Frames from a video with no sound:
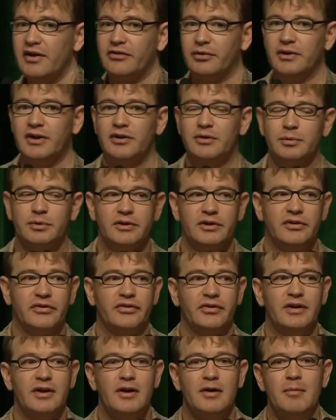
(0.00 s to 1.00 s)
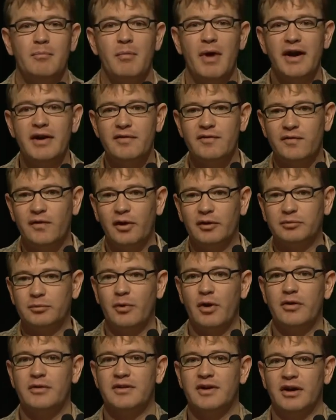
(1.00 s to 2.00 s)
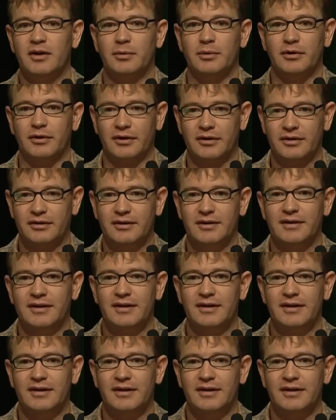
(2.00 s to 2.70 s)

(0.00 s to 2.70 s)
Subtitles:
So in other words, my default mode network